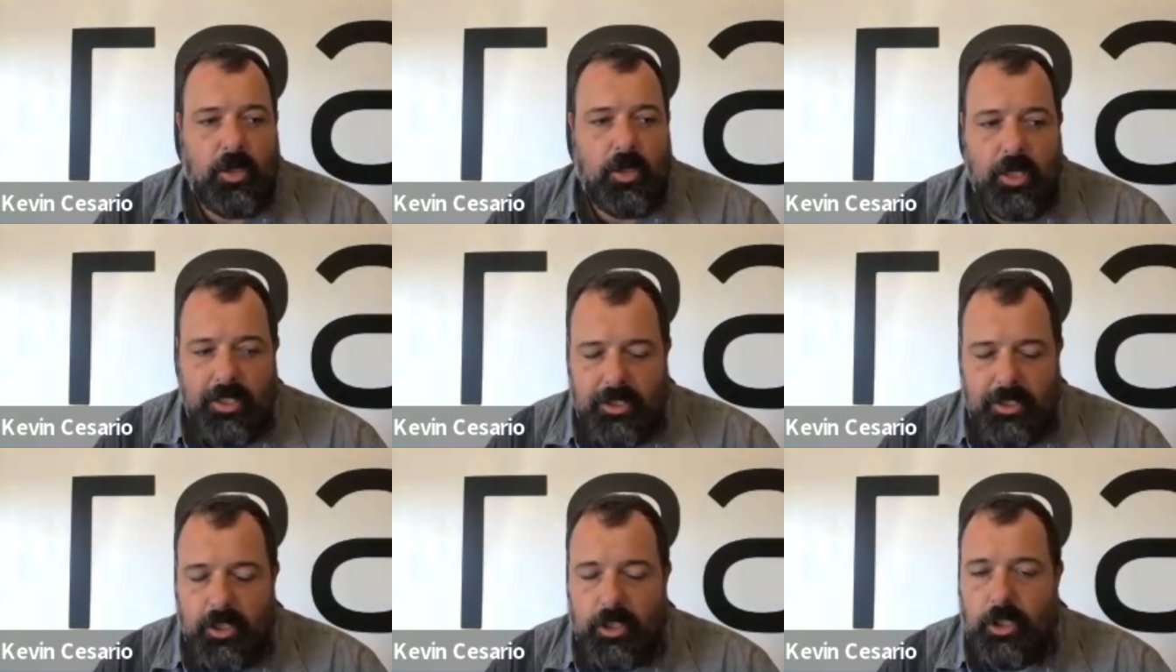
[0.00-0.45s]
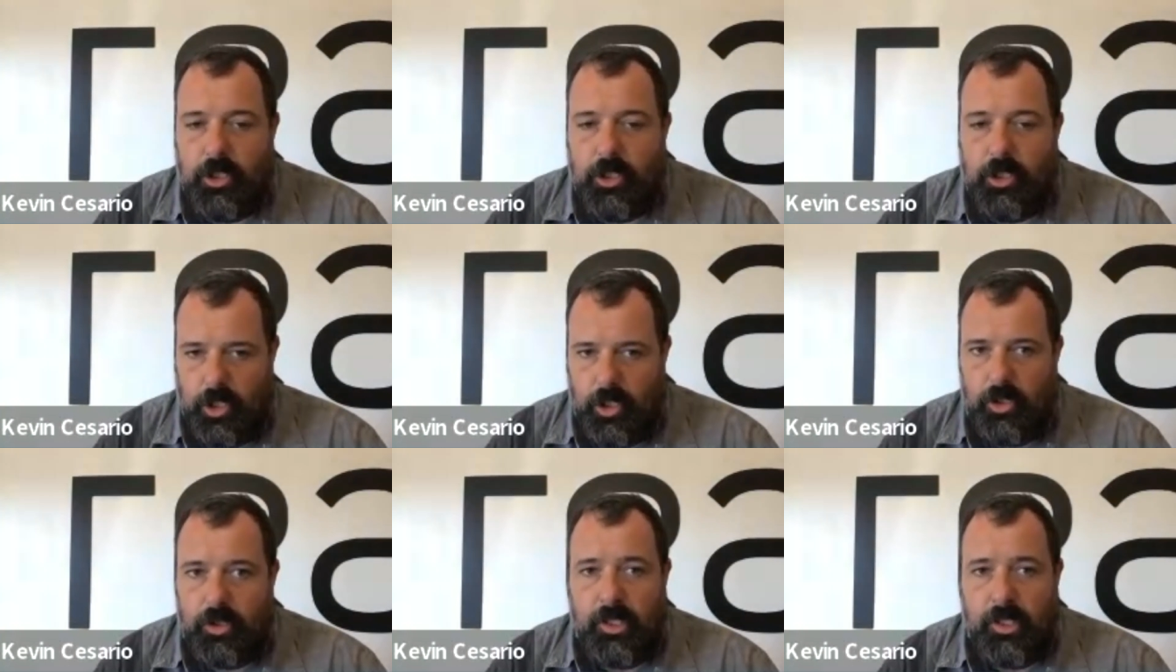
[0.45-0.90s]
It's a
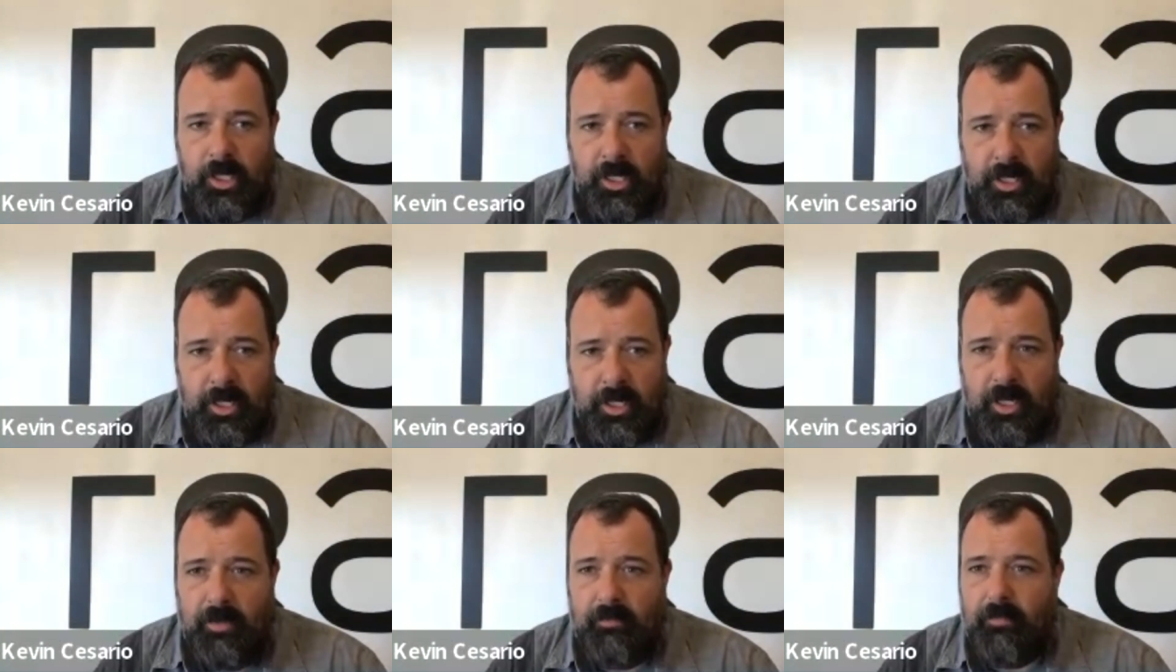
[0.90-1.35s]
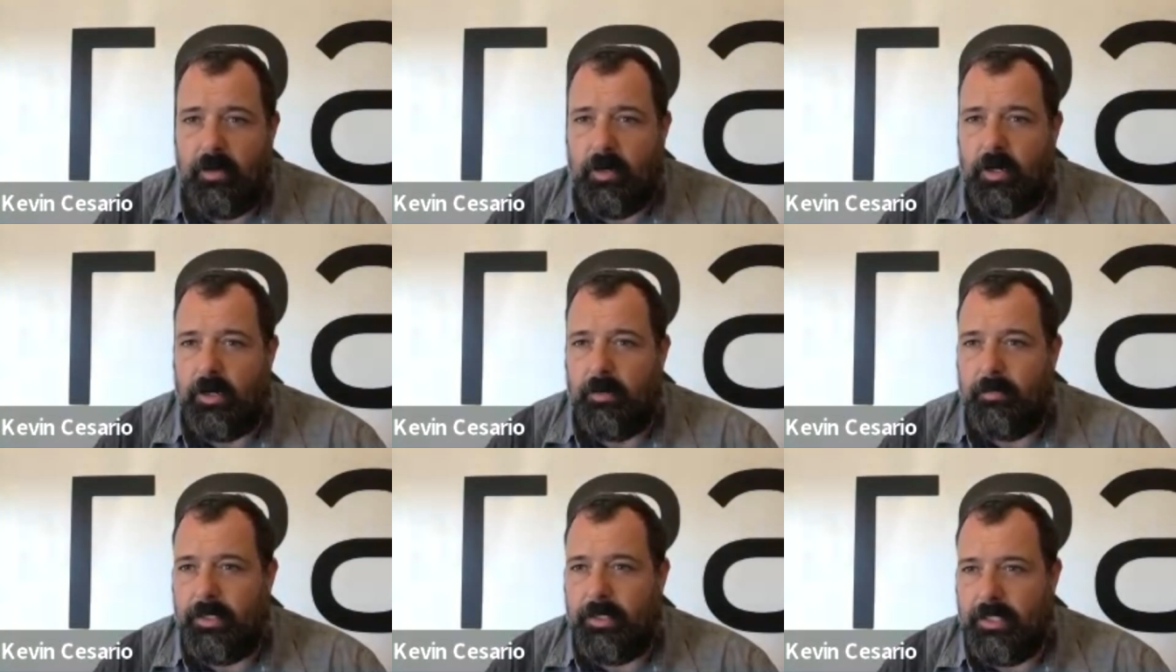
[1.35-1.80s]
good thing if you're
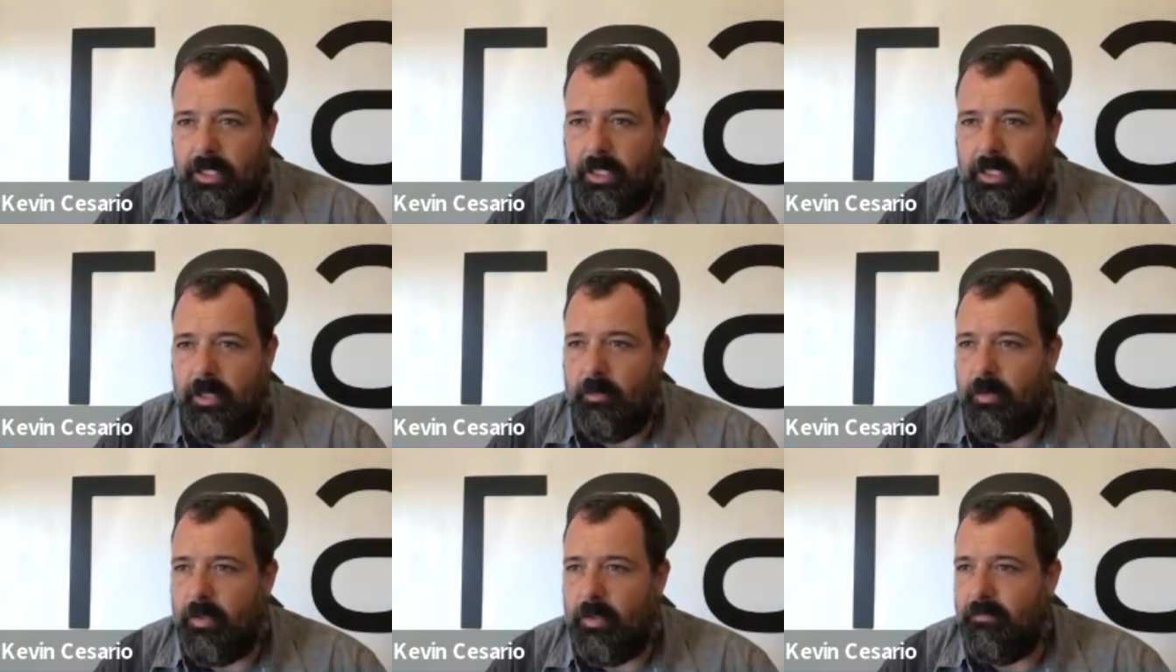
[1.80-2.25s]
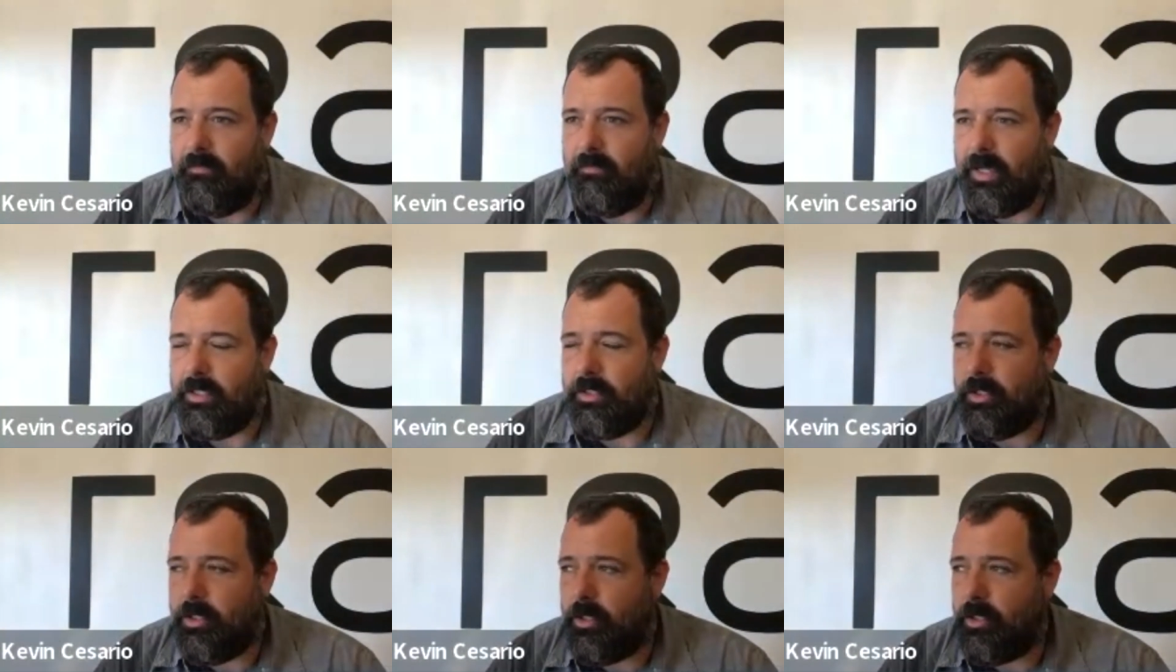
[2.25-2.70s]
going to be dealing with
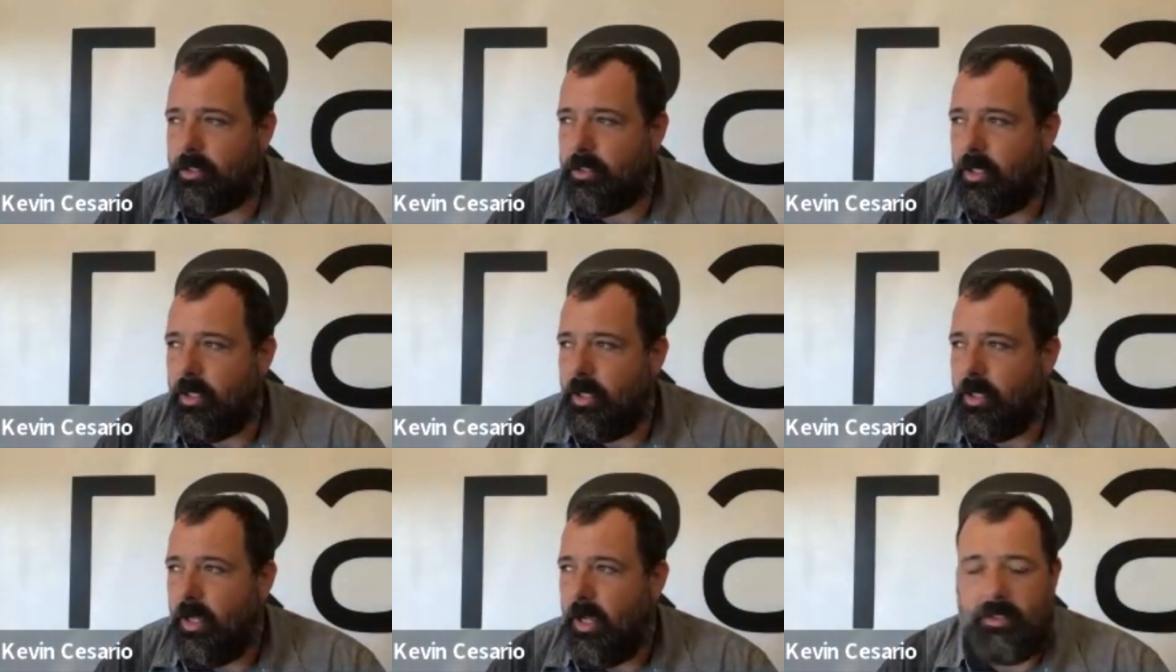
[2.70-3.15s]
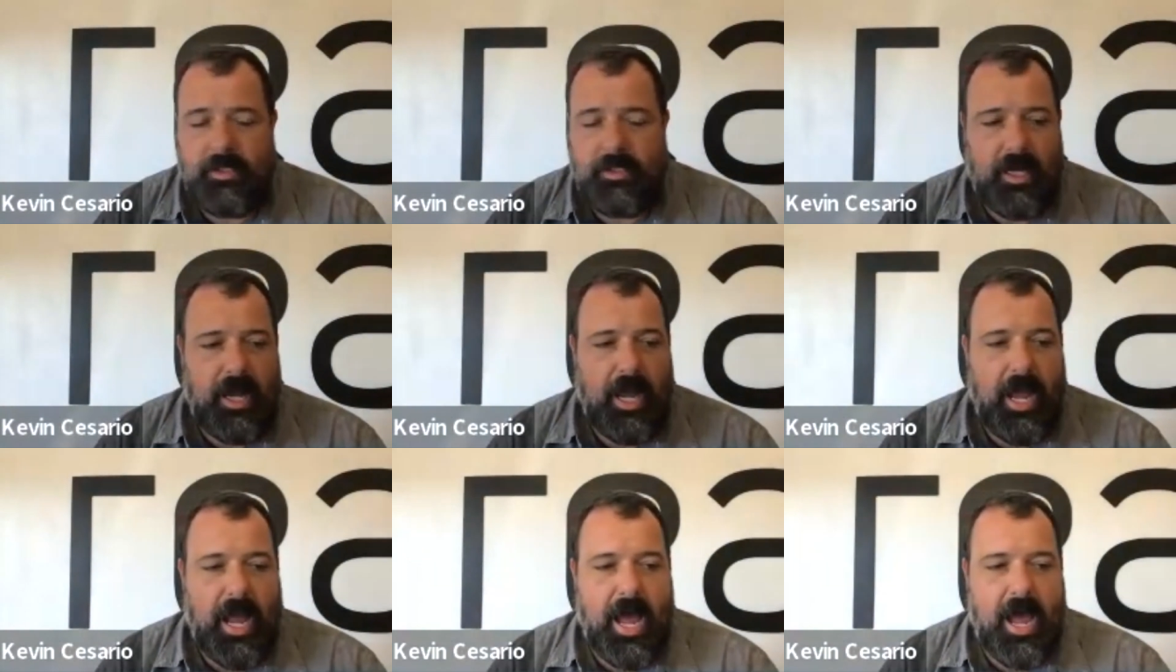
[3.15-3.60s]
investors
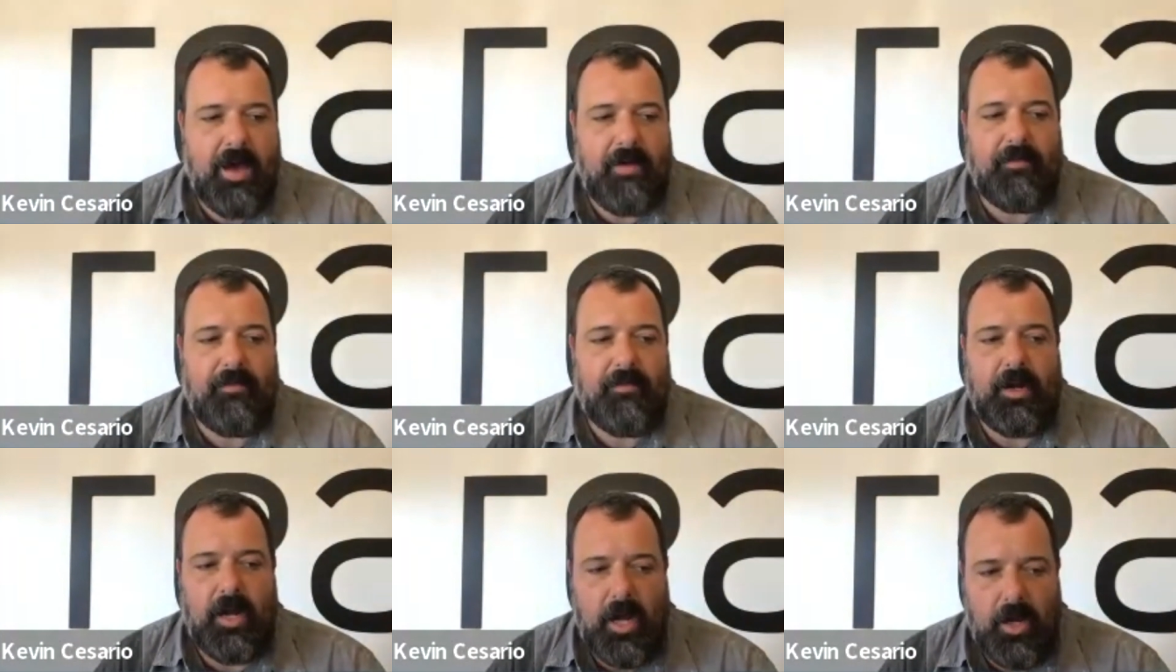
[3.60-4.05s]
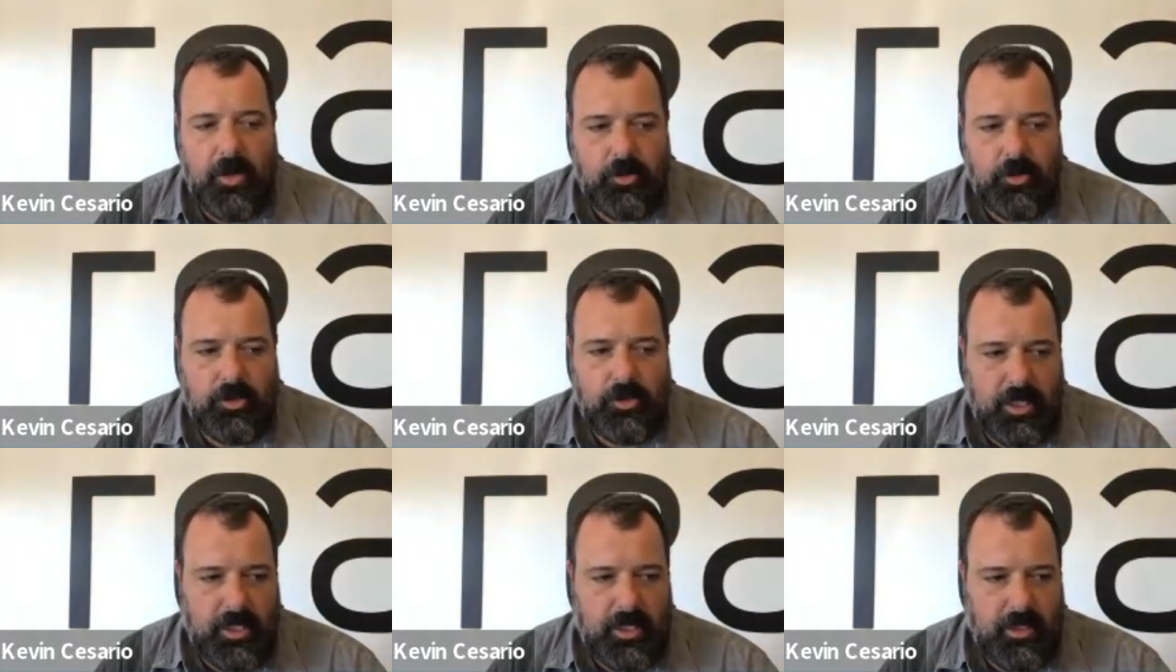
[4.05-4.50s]
to have an
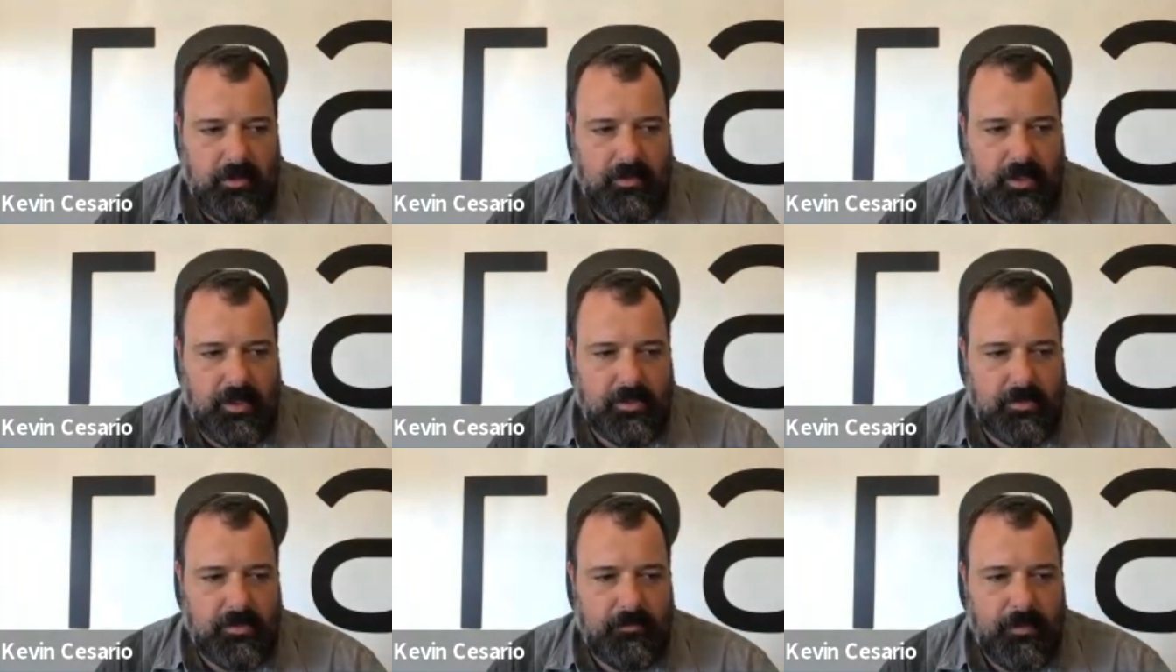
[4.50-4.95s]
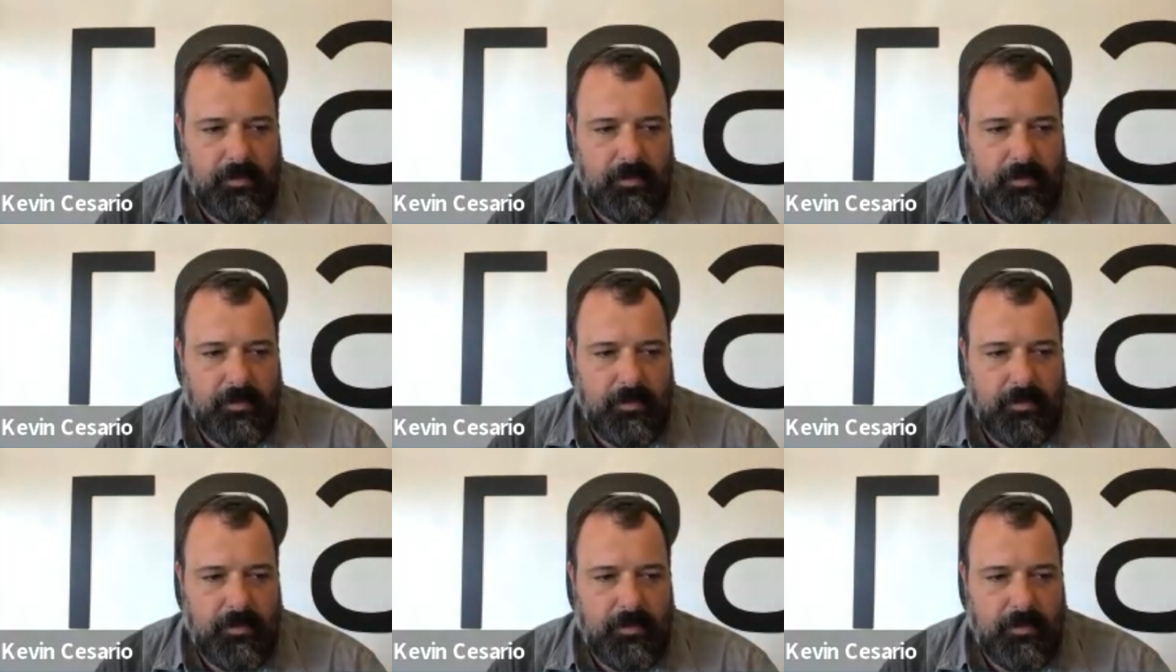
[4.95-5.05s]
understanding of this.